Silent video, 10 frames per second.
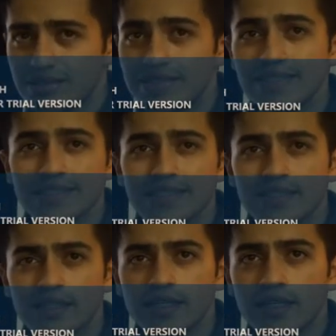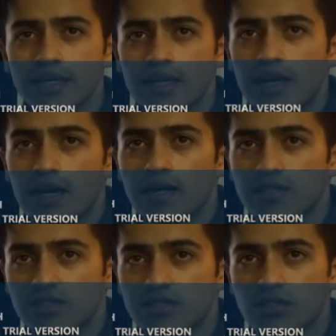These techniques are
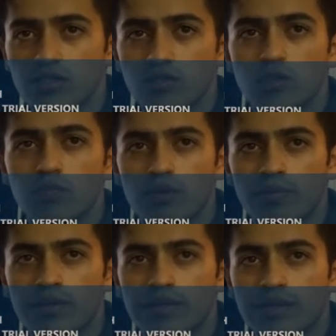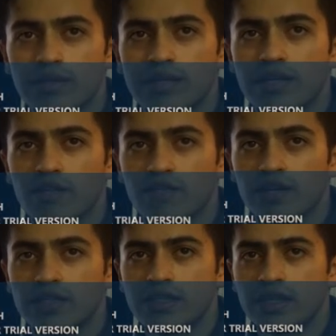essential to supplement clinical
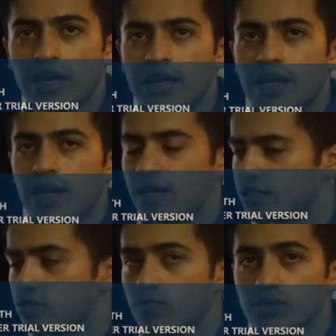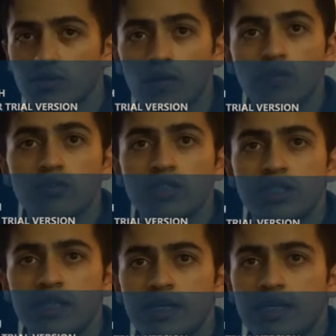finding and
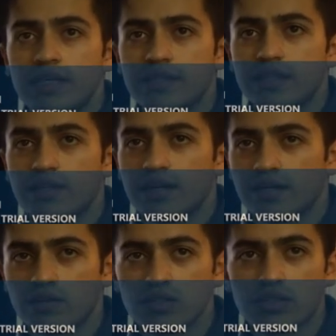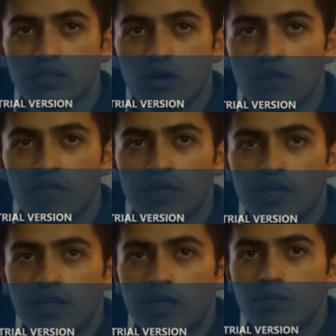histopathology in the diagnosis of
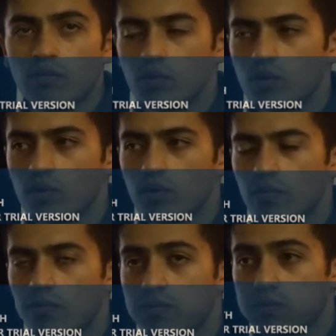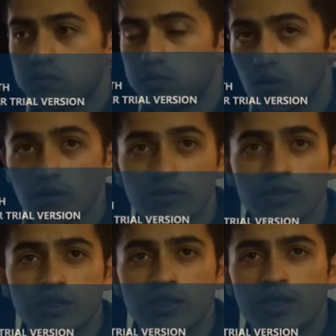
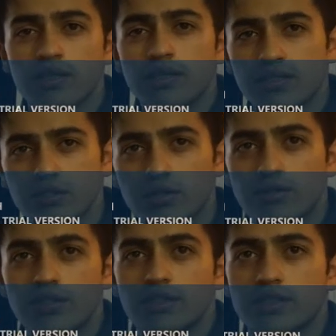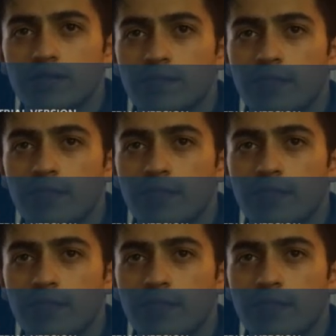immunoglobulin disorders.